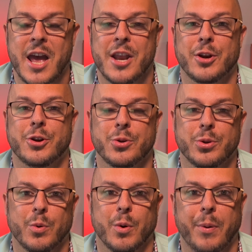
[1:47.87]
to do
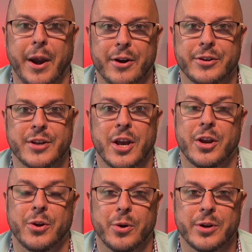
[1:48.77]
the repairs
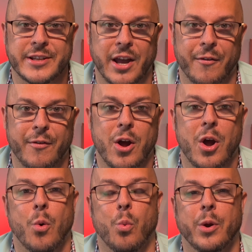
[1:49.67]
yourself
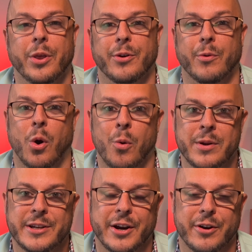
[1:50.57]
with your own
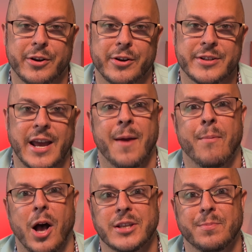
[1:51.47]
materials and
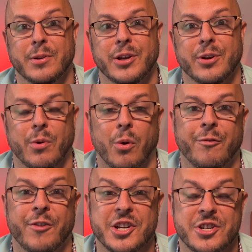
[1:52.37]
possibly your own
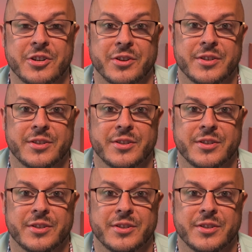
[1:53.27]
fixtures.